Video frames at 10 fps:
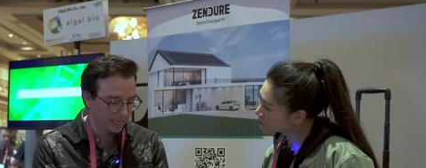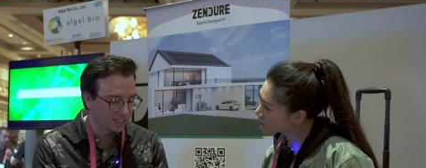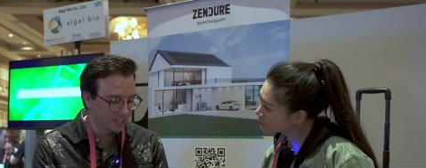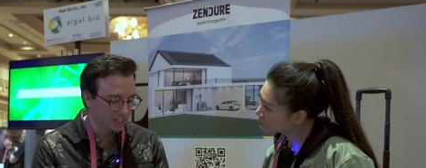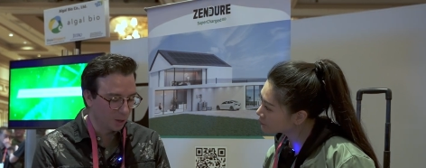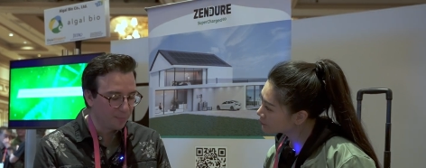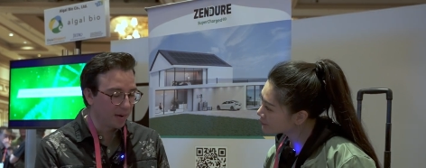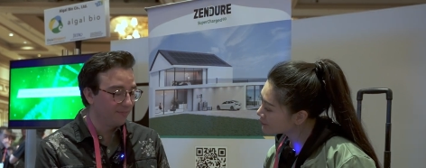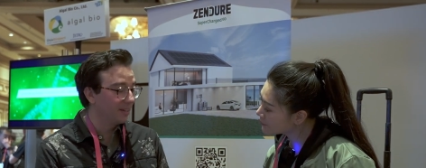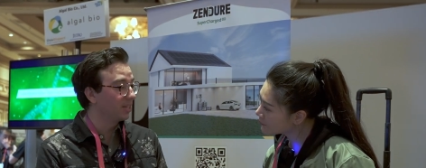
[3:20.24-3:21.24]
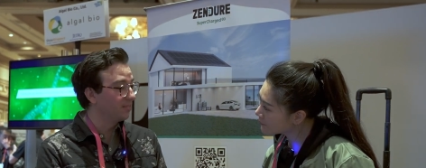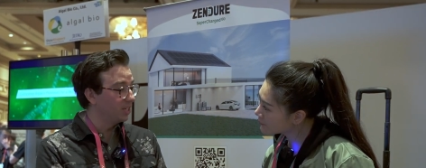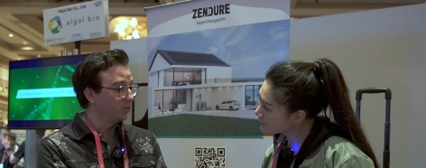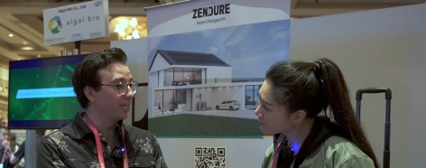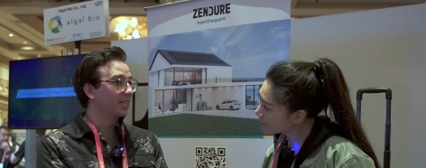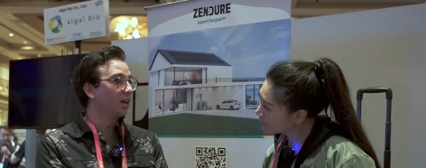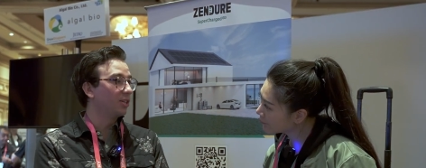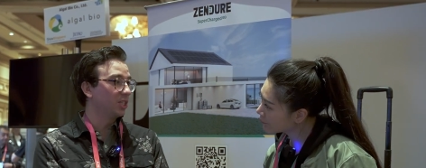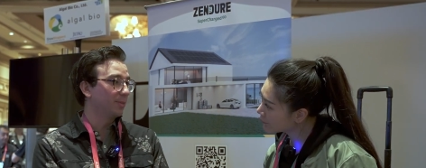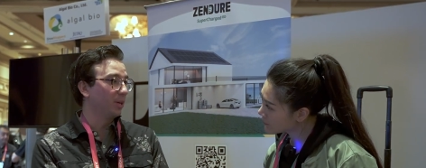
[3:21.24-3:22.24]
Speaker 1: the additional benefits of the new
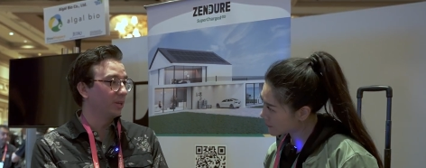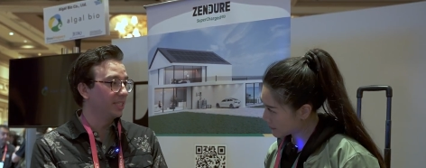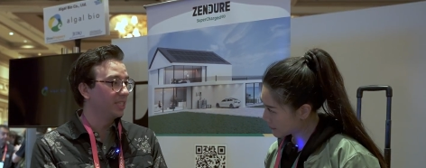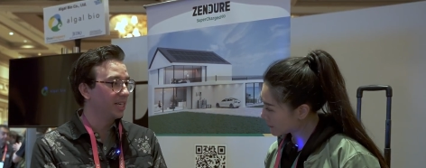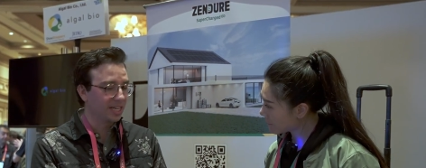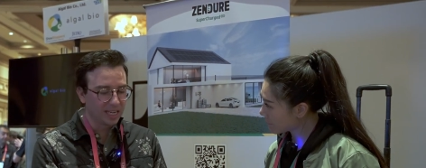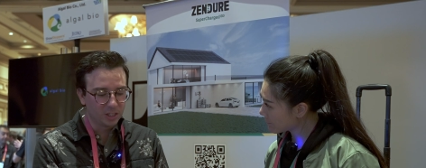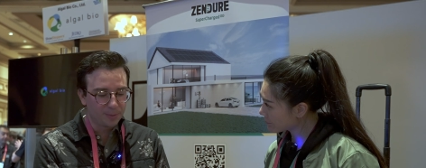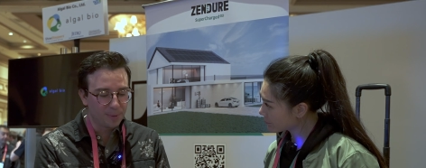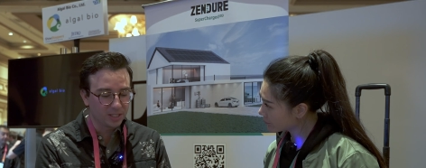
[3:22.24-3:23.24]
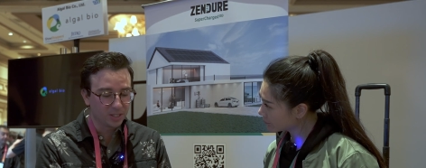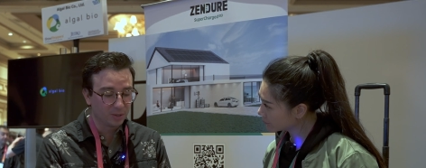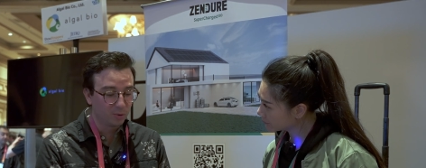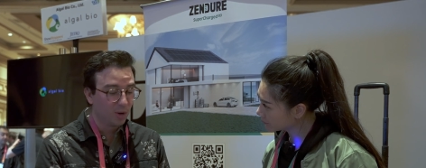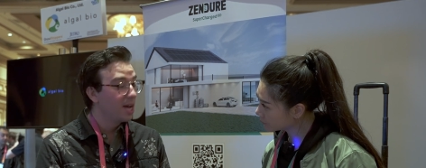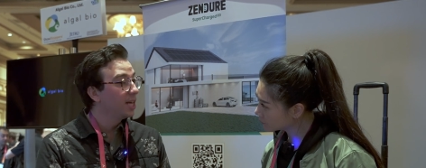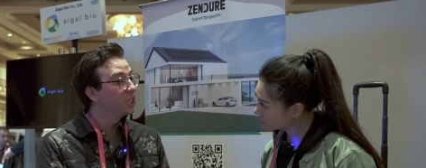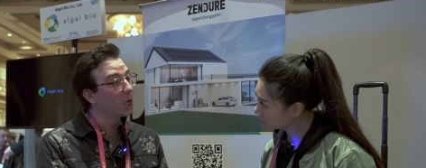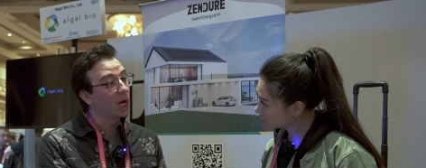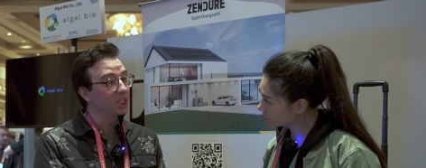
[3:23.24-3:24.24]
technologies built into here. Can you speak to
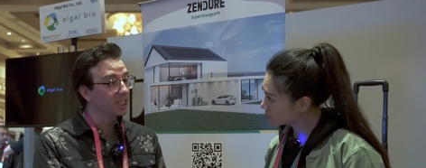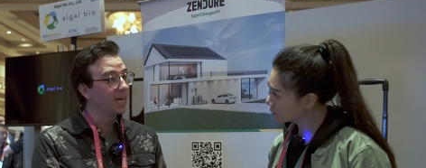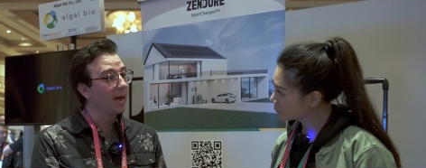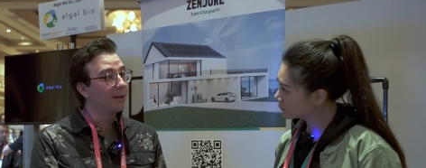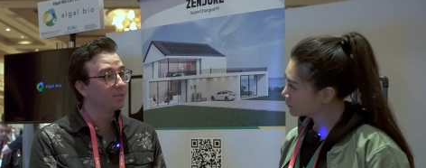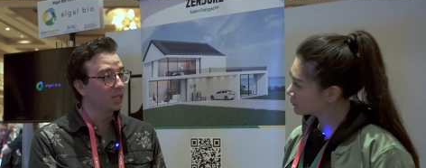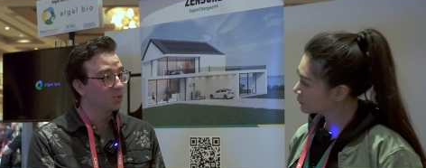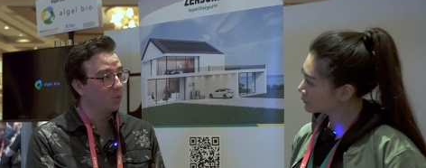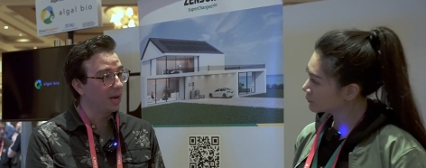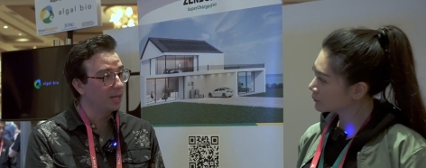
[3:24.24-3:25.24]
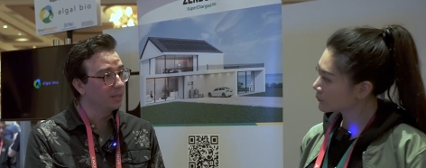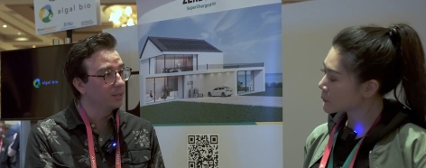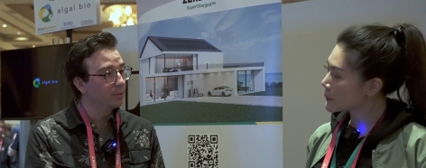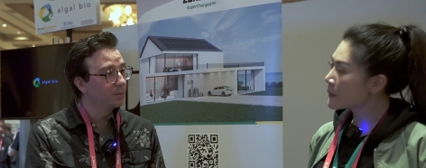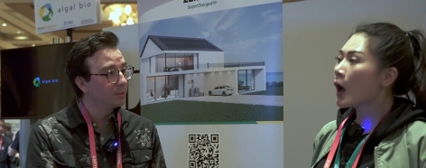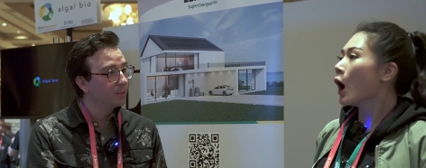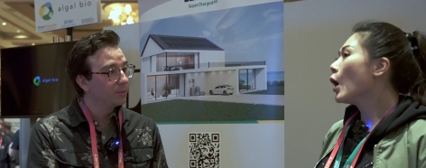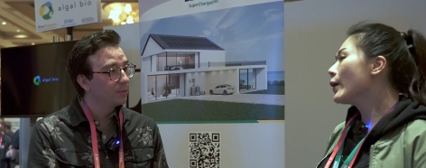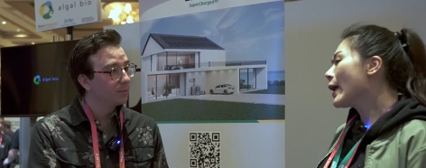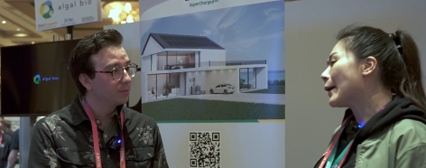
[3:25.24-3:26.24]
charging times as well?
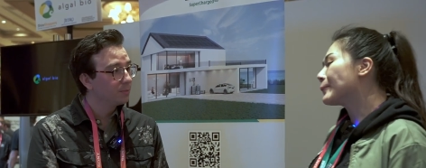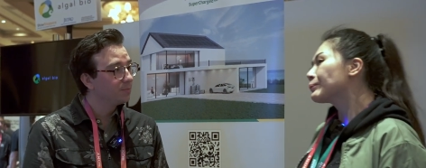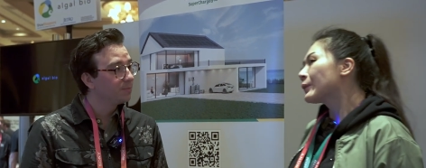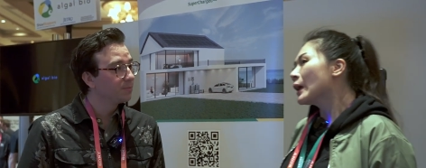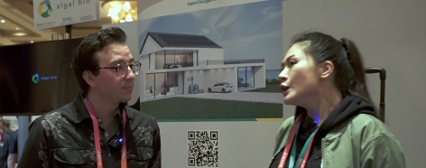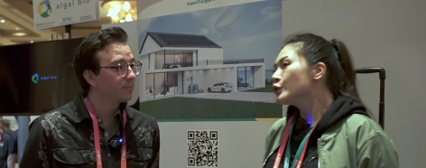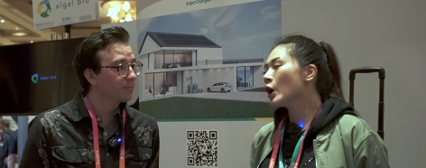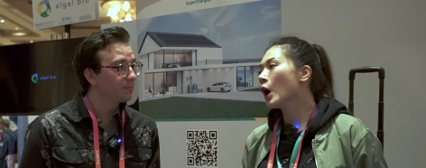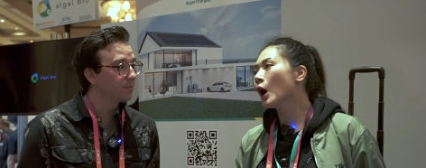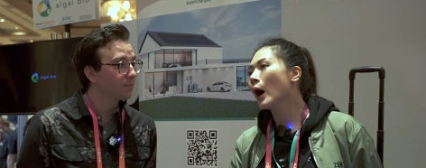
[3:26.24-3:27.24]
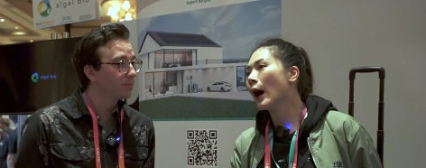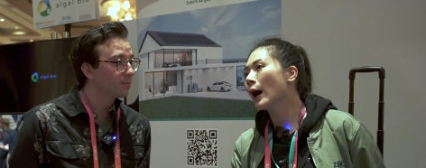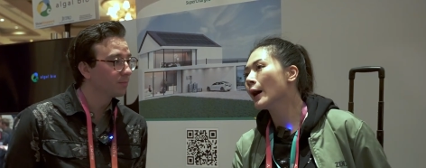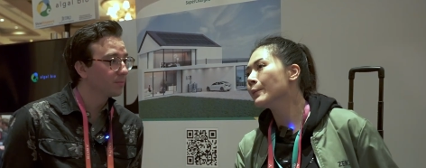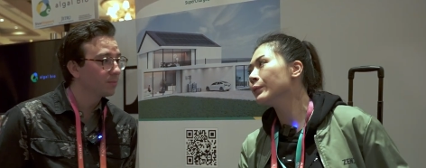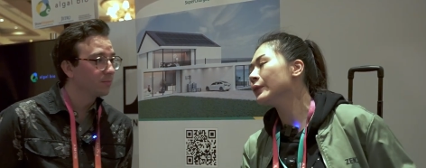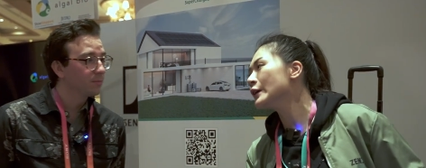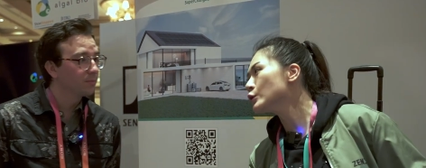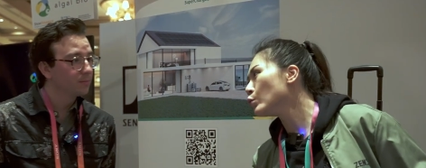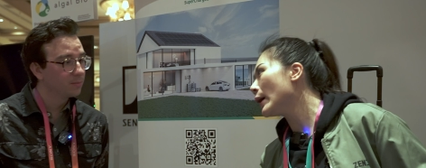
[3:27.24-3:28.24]
Speaker 2: Oh, yeah. So um,
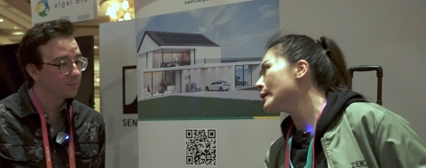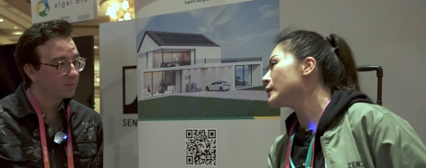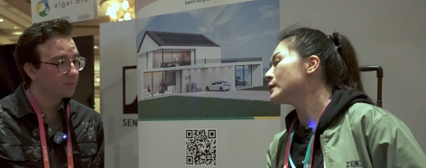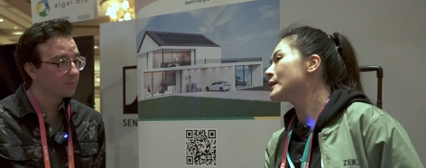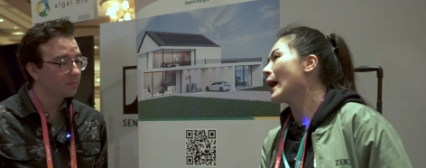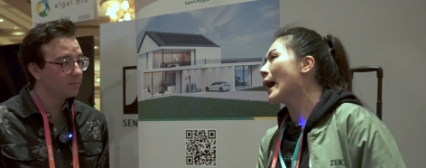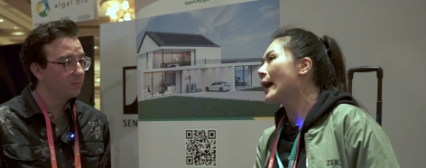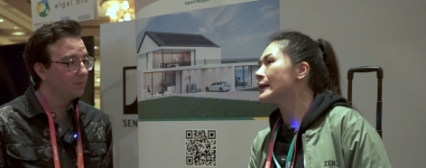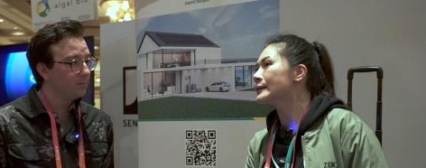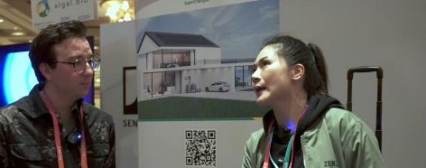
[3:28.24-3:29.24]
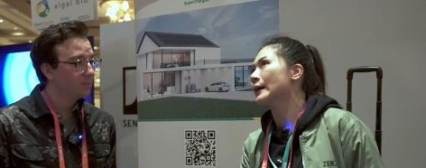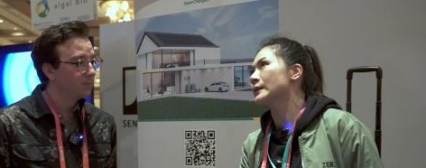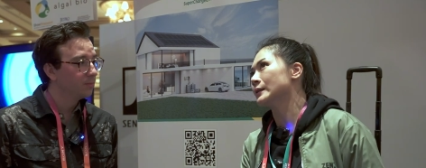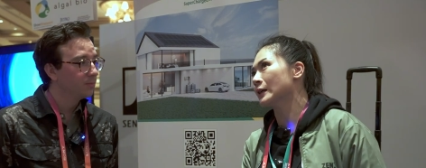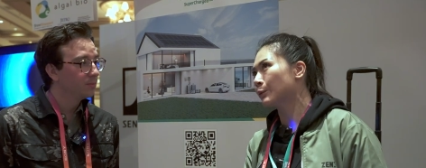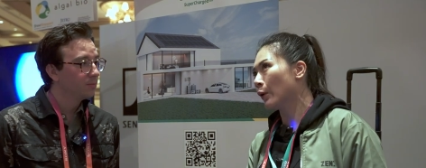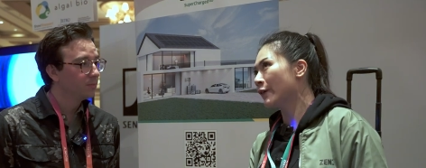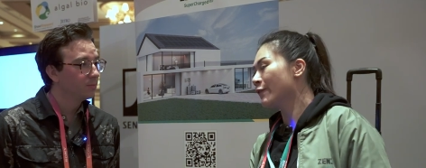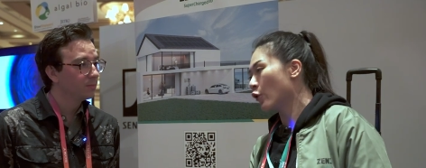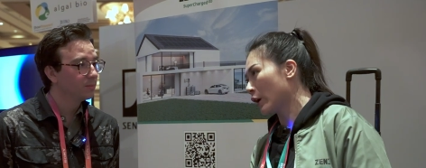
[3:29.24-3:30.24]
this one, since it has like a six
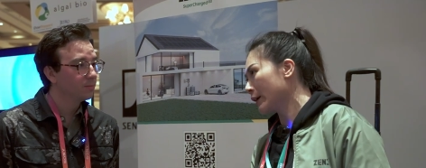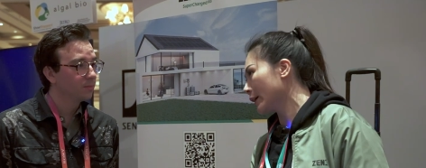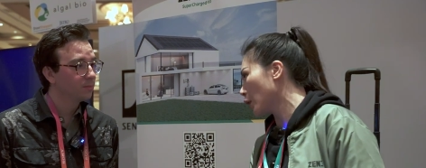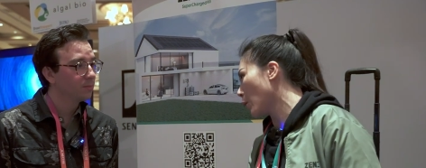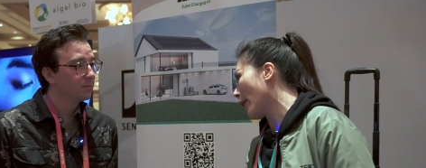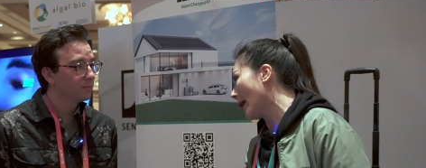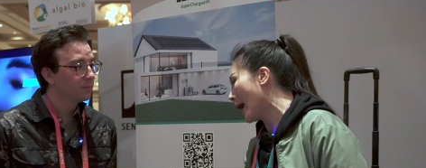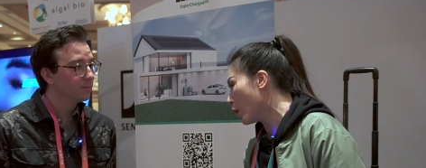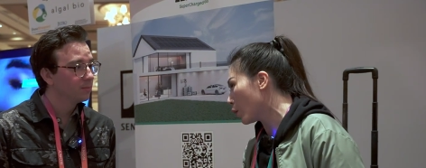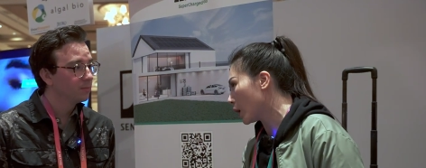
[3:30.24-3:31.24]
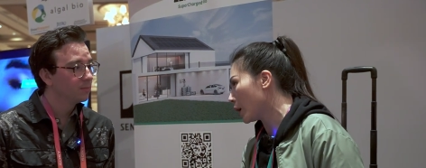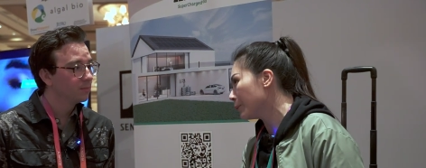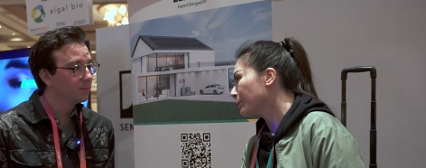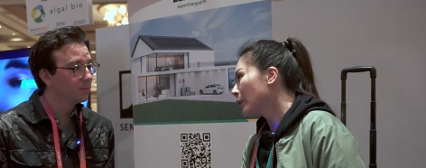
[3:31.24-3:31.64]
point four kilowatt hour